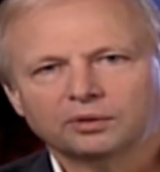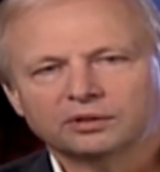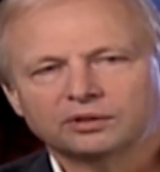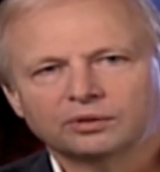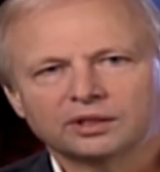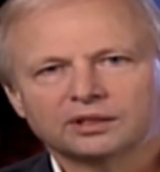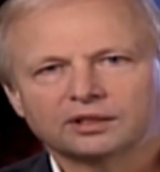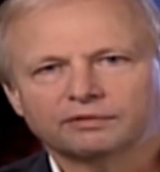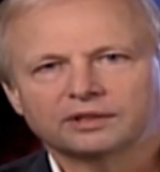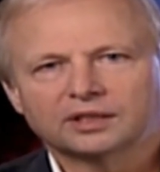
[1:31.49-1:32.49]
We'll do a
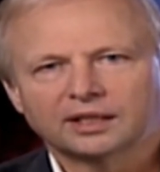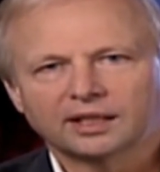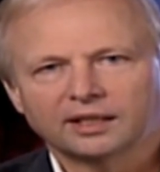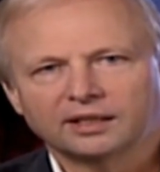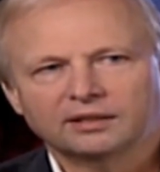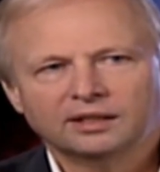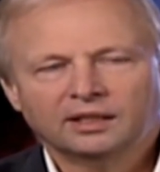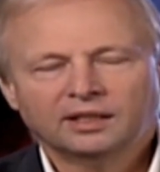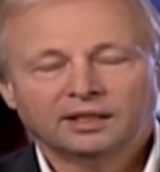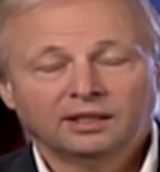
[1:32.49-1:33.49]
sophisticated
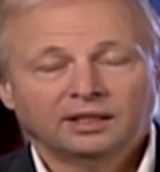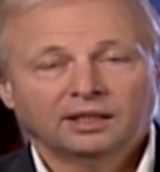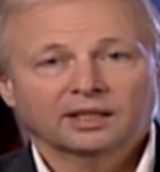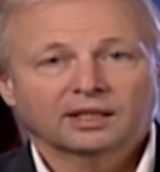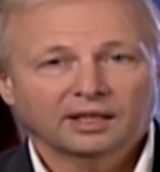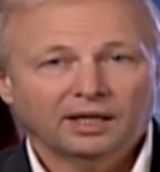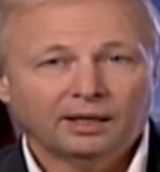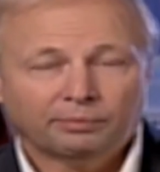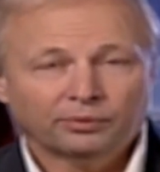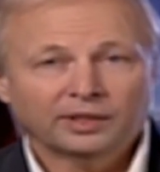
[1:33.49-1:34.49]

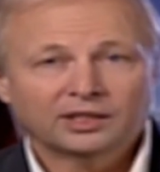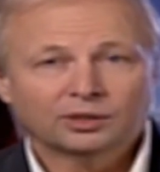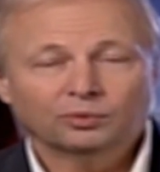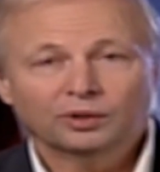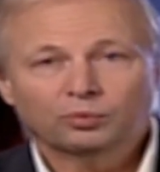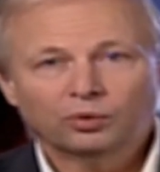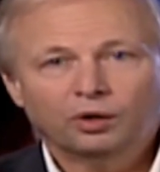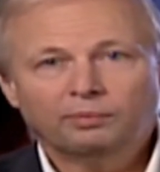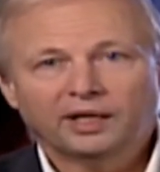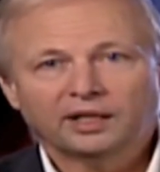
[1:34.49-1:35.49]
operation with
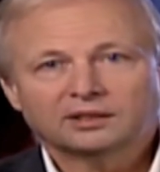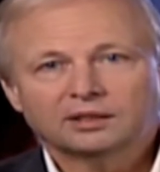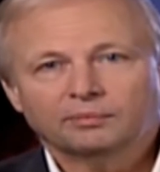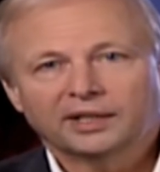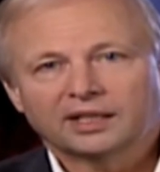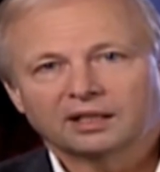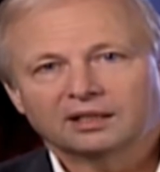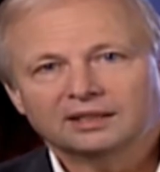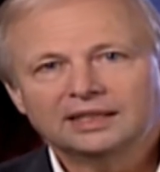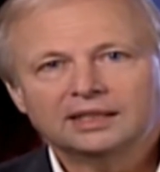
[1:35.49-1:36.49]
robots and make a
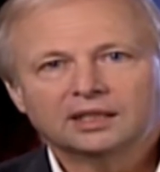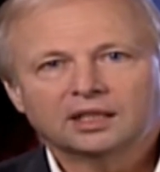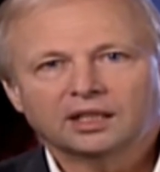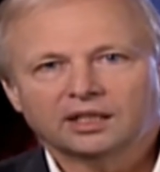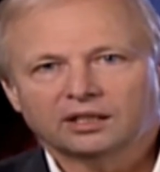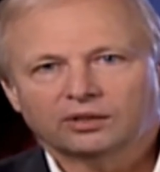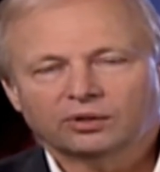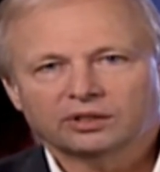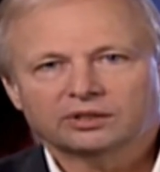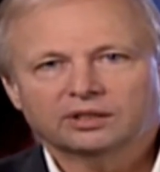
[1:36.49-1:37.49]
clean cut
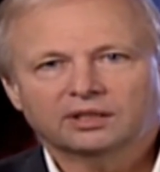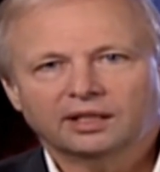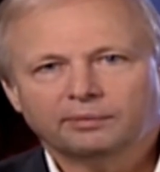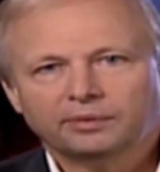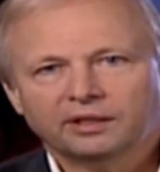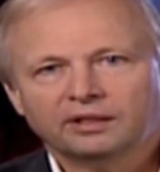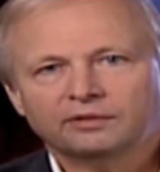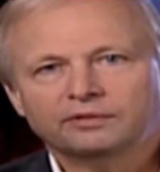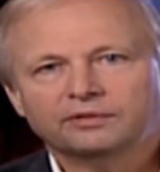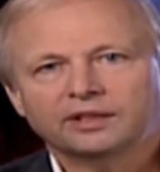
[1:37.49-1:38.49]
across the top
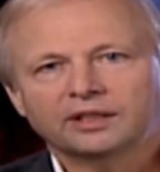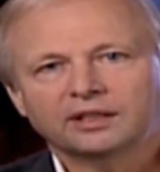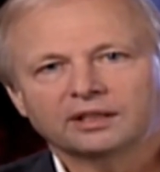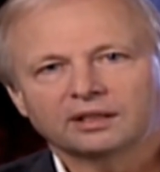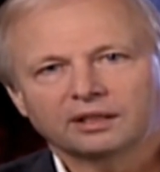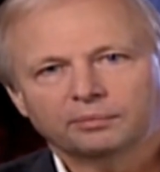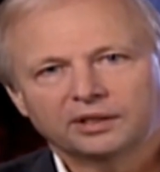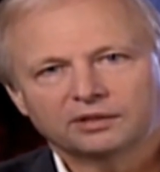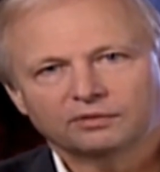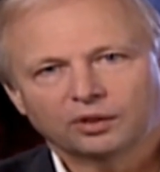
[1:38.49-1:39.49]
of a
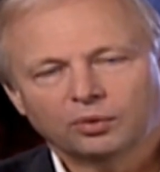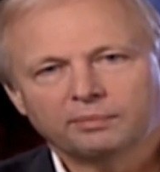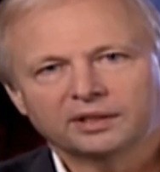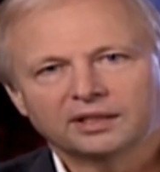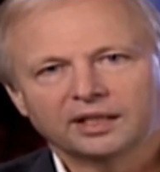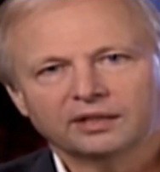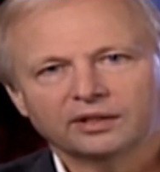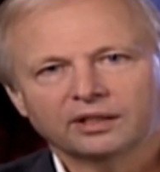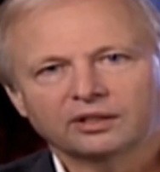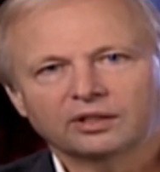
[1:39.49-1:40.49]
piece of equipment down
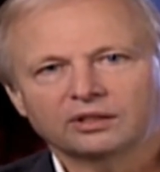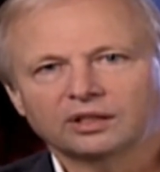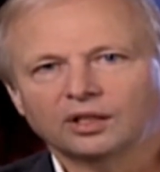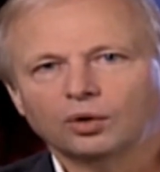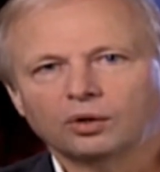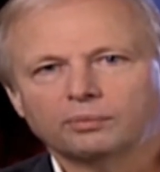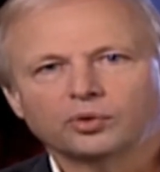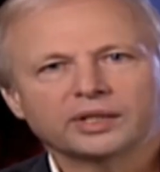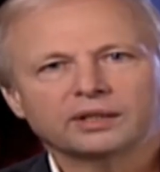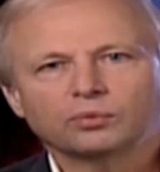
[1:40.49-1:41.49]
there called a lower
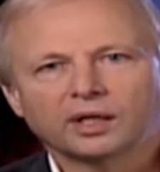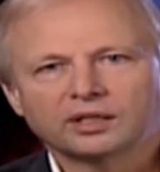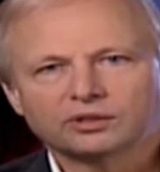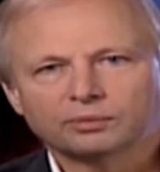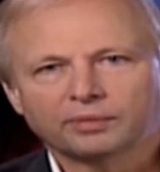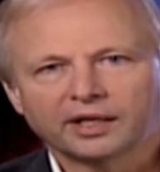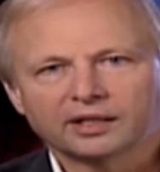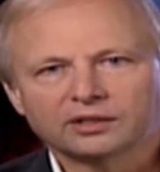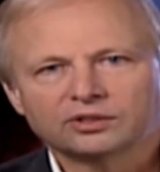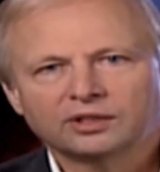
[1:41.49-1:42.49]
marine riser
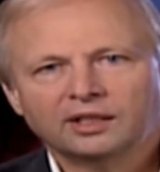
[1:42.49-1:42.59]
package